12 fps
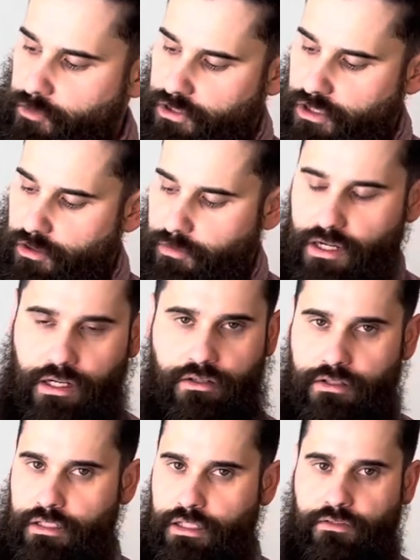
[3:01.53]
with no
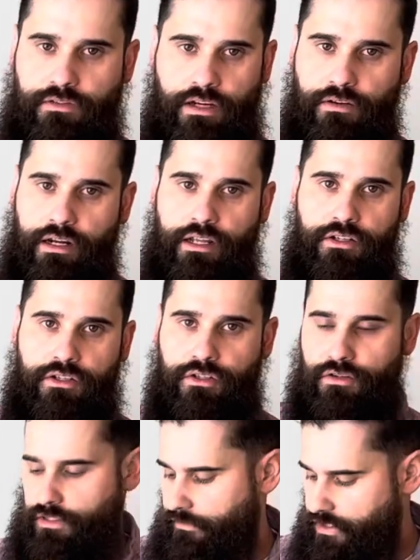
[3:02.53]
buckles, left-hand, right-hand
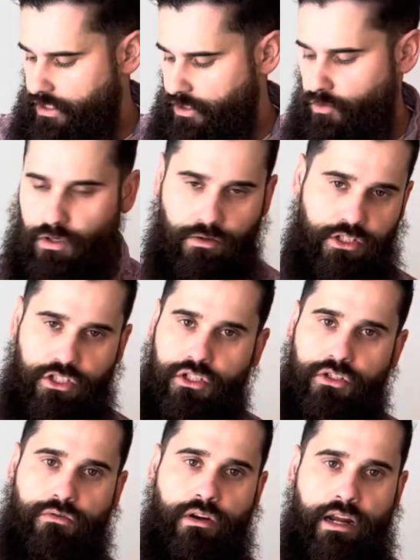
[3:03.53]
shooters. I've seen the one where it's
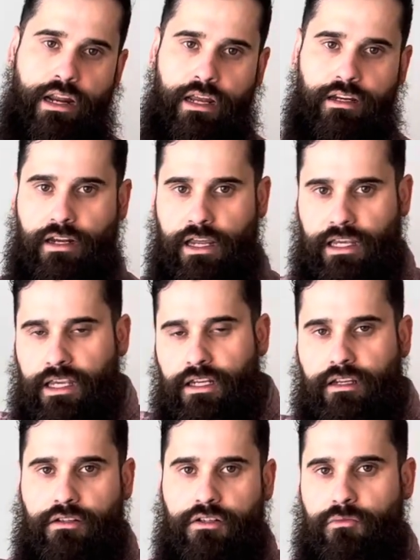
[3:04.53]
just right-hand, and I get
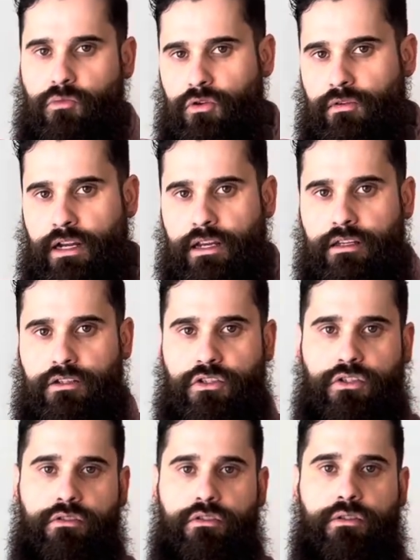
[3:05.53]
it. There's more right-handed
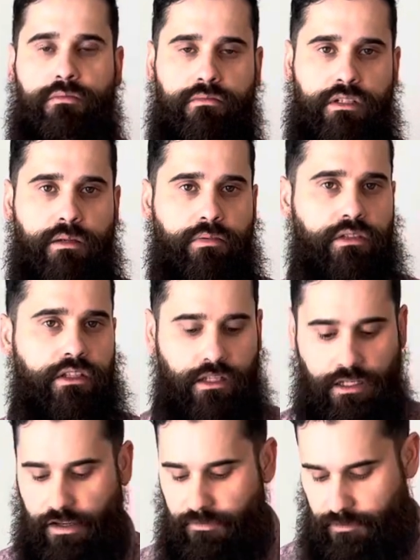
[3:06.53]
shooters typically than
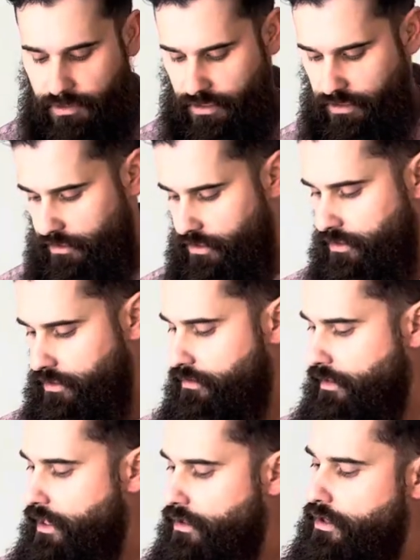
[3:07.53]
left, but still, just
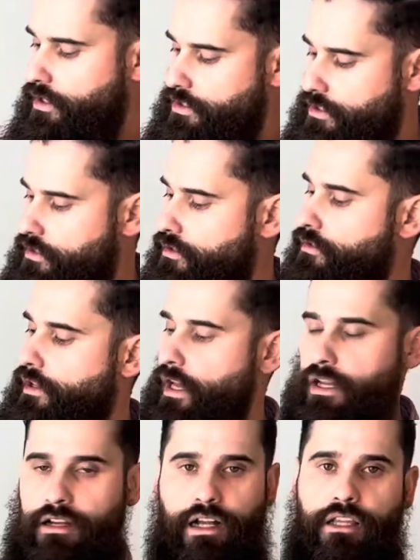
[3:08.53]
how hard is it to do
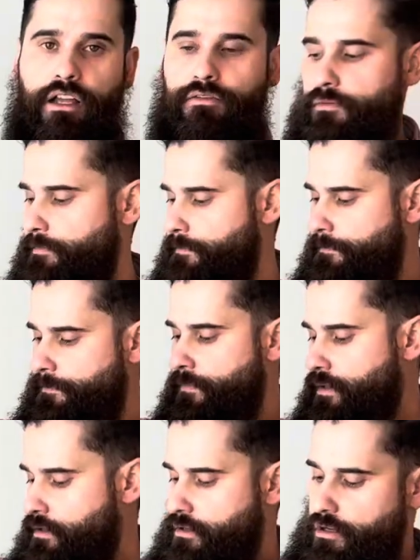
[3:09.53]
that? I love them.
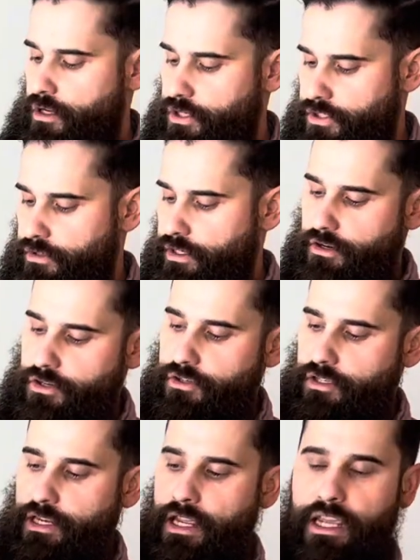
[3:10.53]
Also here, you
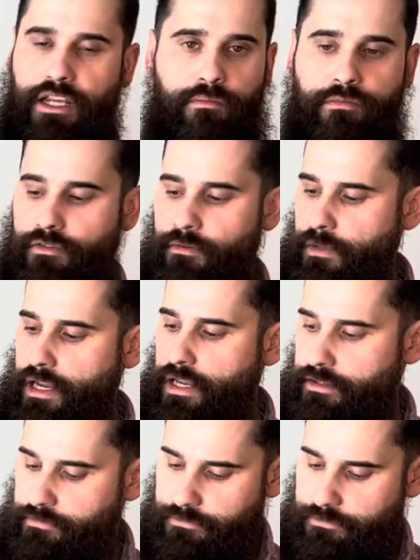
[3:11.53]
can hang them from that.